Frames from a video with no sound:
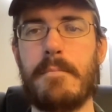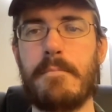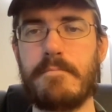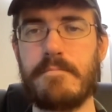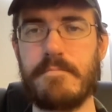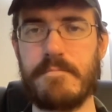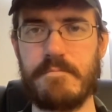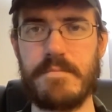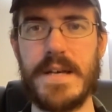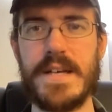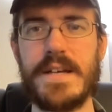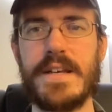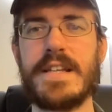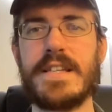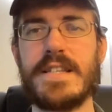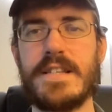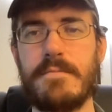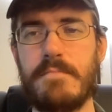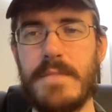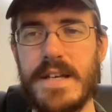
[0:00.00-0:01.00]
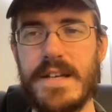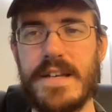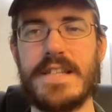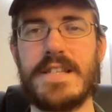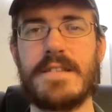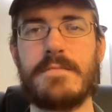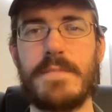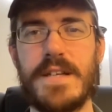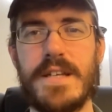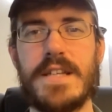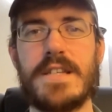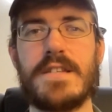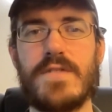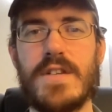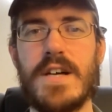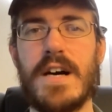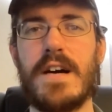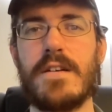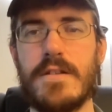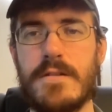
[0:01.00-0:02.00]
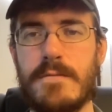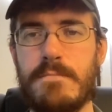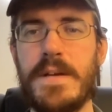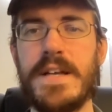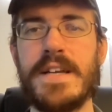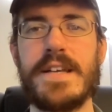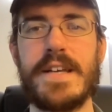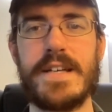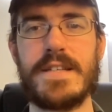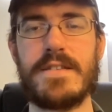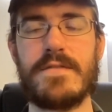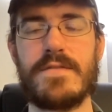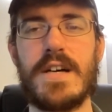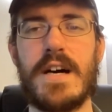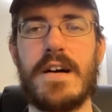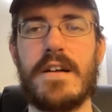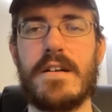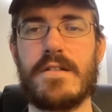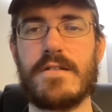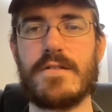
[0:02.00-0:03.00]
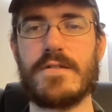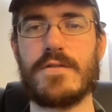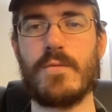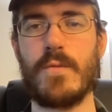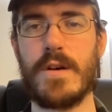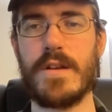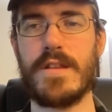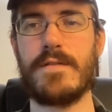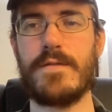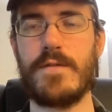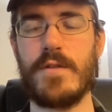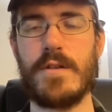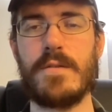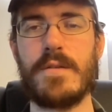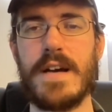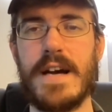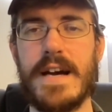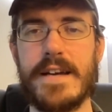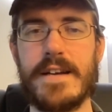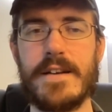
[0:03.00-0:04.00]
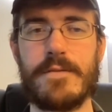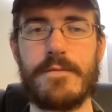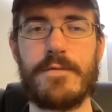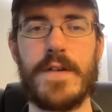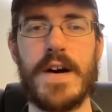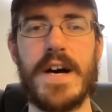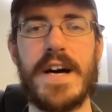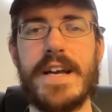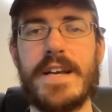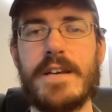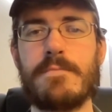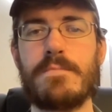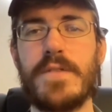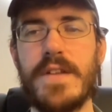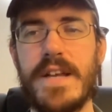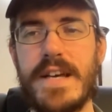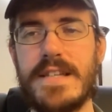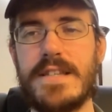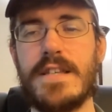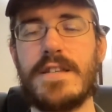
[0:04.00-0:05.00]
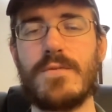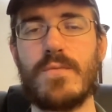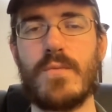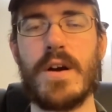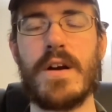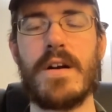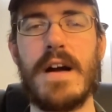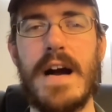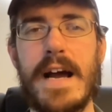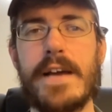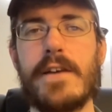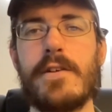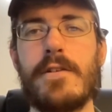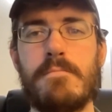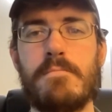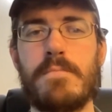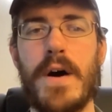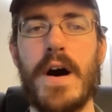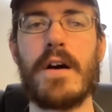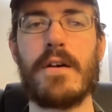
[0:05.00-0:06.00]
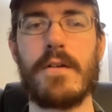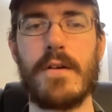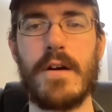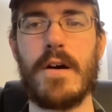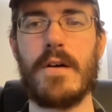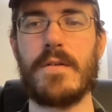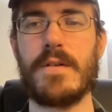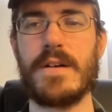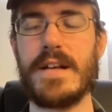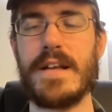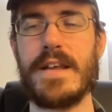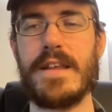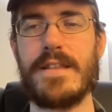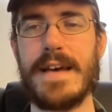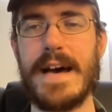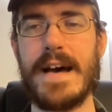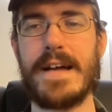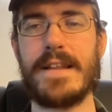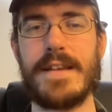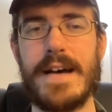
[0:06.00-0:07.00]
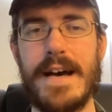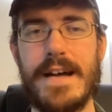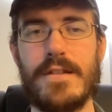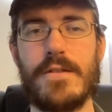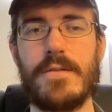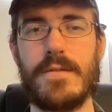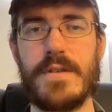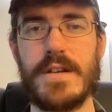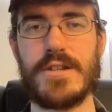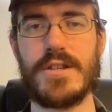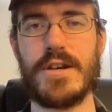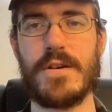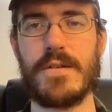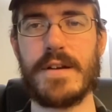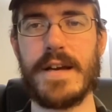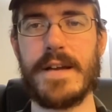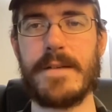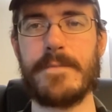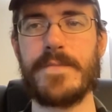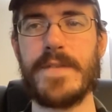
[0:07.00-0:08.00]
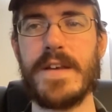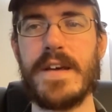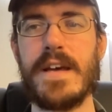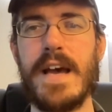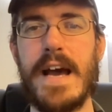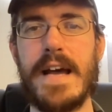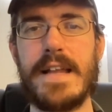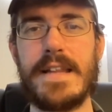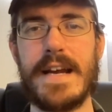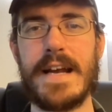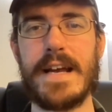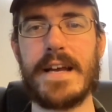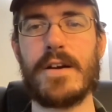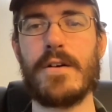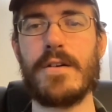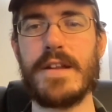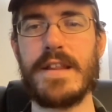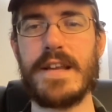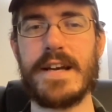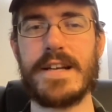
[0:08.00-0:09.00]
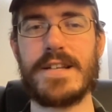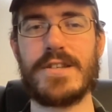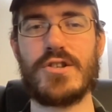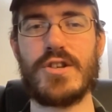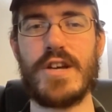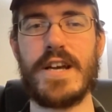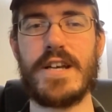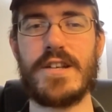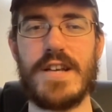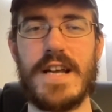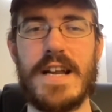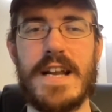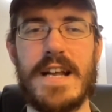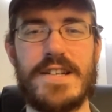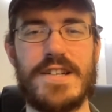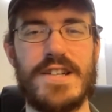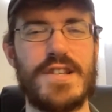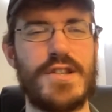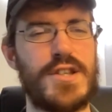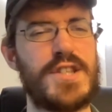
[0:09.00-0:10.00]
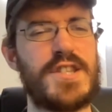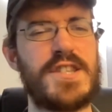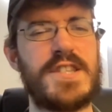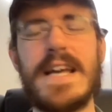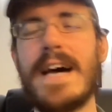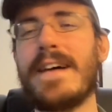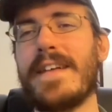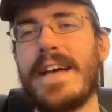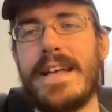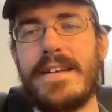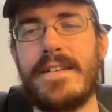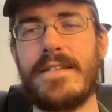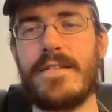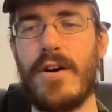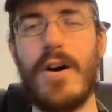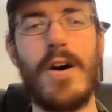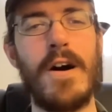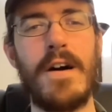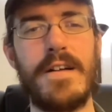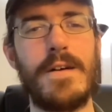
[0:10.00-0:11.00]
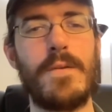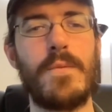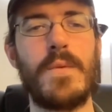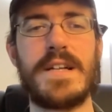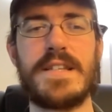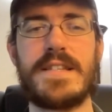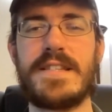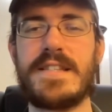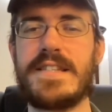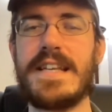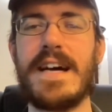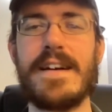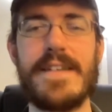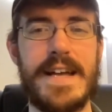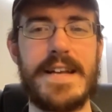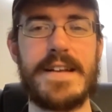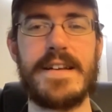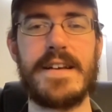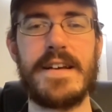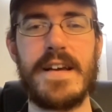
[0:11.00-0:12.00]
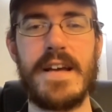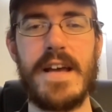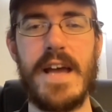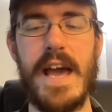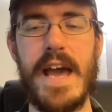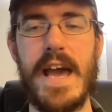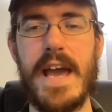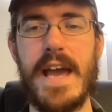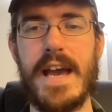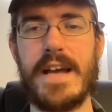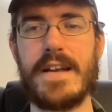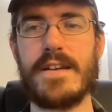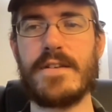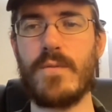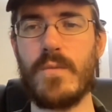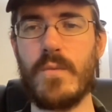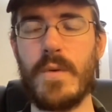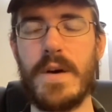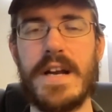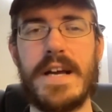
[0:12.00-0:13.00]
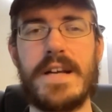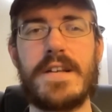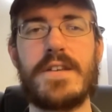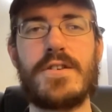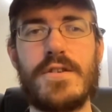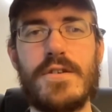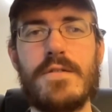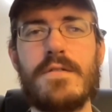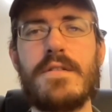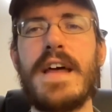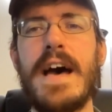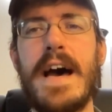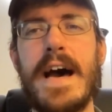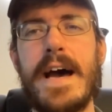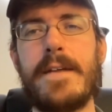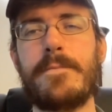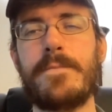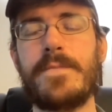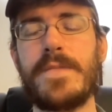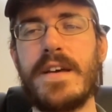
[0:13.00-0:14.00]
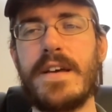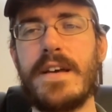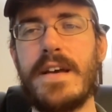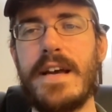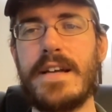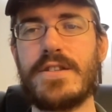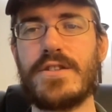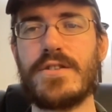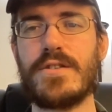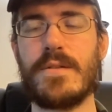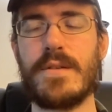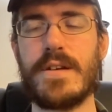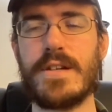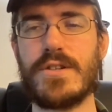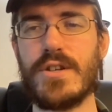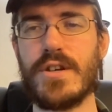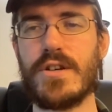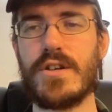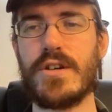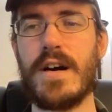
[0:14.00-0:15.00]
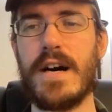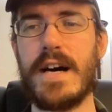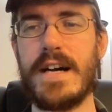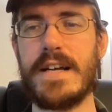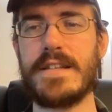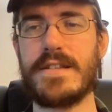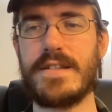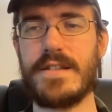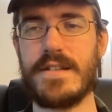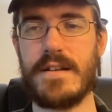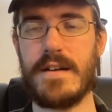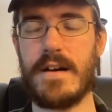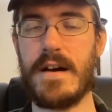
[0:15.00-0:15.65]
millions and millions and millions of dollars, billions of dollars worth of Luna. I could find places where I could borrow that Luna token. And then I go to the exchange and I just sell it all at once, sell it. And when I do that, it's going to cause